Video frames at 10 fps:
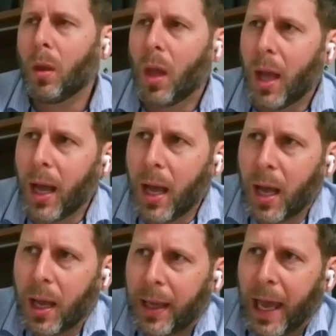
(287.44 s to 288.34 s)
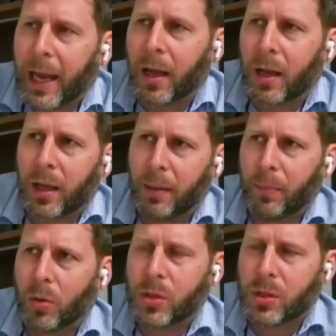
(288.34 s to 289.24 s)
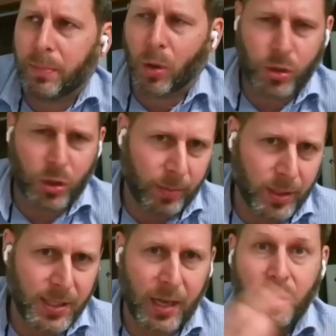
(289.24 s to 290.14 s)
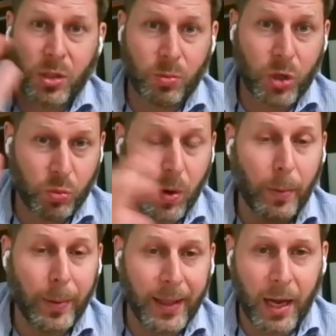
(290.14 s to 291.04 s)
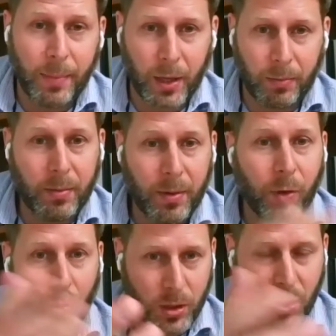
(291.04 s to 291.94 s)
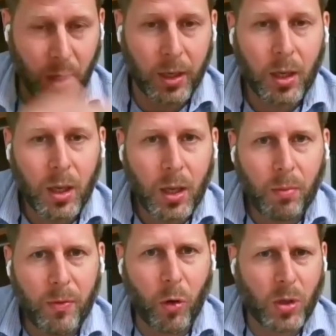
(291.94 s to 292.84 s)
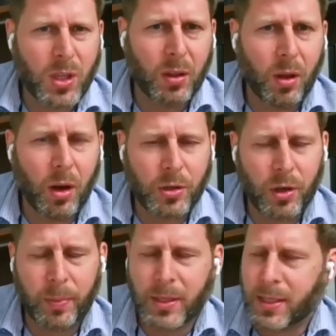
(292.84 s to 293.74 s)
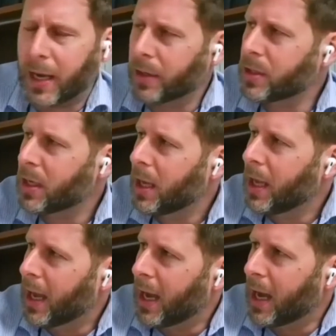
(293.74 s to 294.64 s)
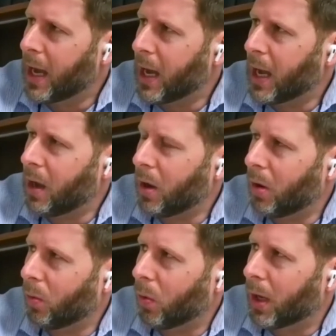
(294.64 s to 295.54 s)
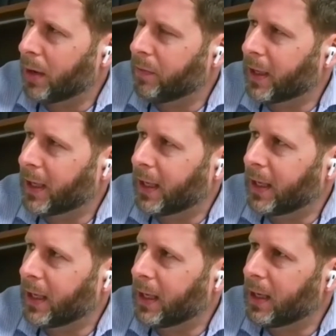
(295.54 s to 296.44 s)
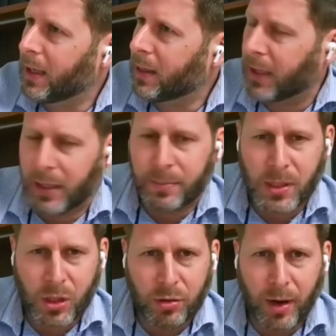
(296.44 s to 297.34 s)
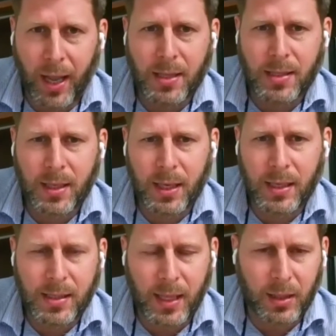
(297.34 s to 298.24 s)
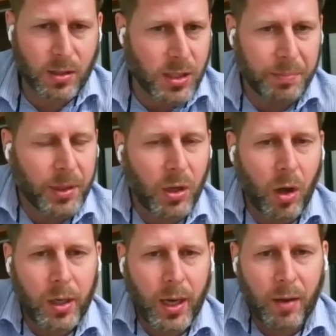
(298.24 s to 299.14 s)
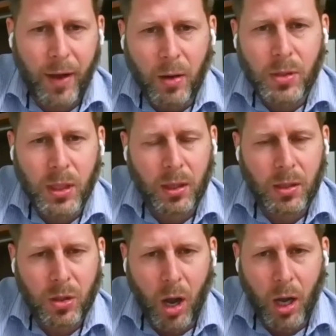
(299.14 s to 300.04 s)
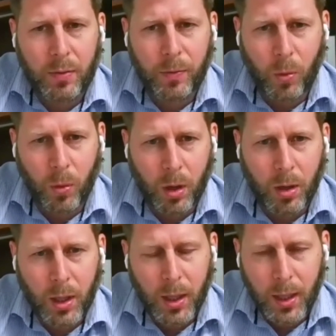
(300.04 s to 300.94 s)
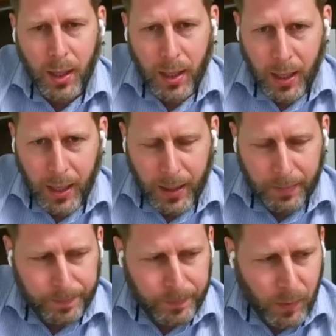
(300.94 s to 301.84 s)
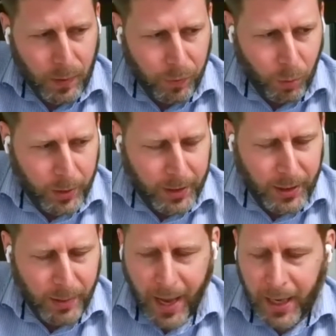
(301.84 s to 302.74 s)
Canada, in most urban centers, which is where we lend, by the way, we focused on larger urban centers. One of the key themes and trends is that there's simply not enough housing stock for for what the demand